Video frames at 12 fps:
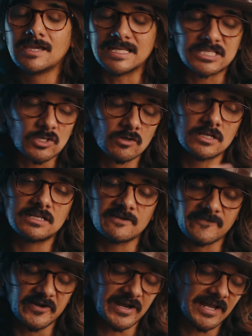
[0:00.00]
It's totally
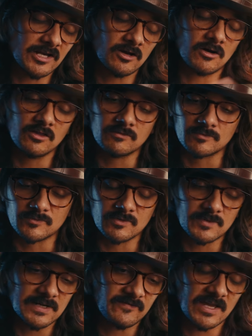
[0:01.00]
different. I know all the, the
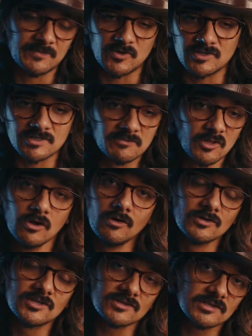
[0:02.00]
Red fanboys are going to be,
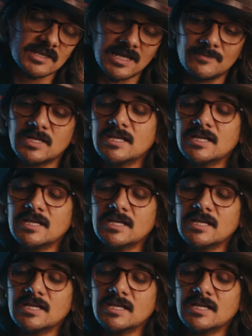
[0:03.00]
oh, it's not the same.